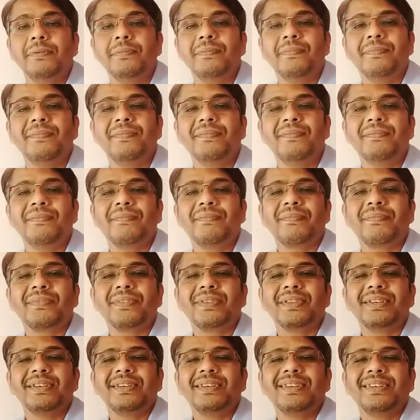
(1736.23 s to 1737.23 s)

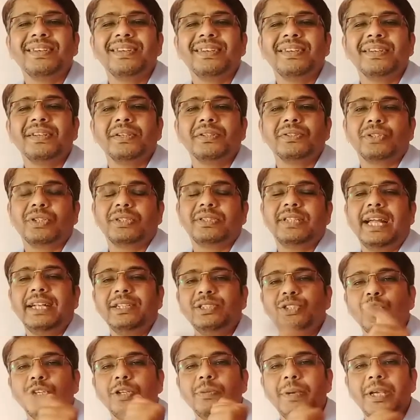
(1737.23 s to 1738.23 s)
number,
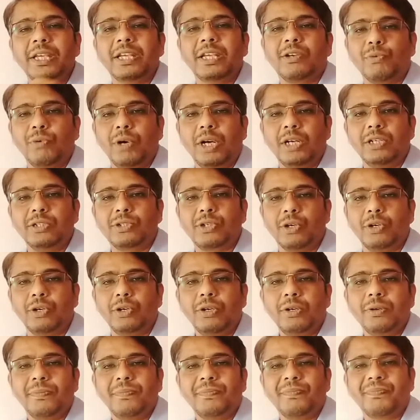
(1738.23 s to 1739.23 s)
so that
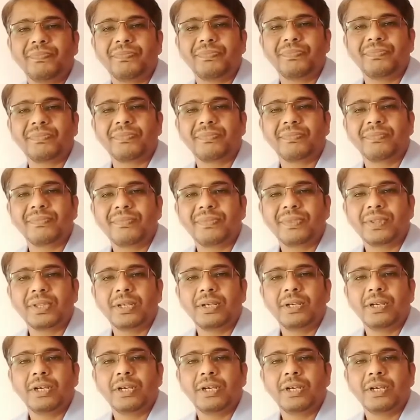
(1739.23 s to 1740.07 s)
should be equal to